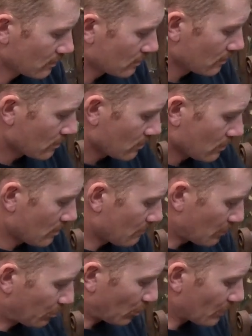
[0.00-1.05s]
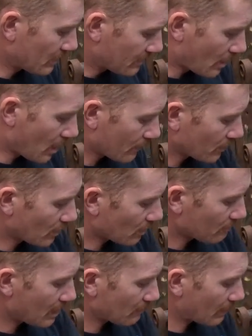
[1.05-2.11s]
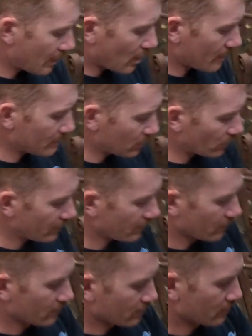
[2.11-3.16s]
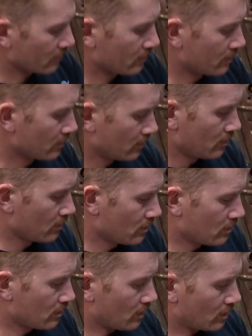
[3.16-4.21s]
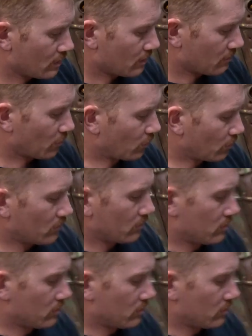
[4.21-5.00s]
I'm gonna pull this off so I don't melt my heim joint, and then we'll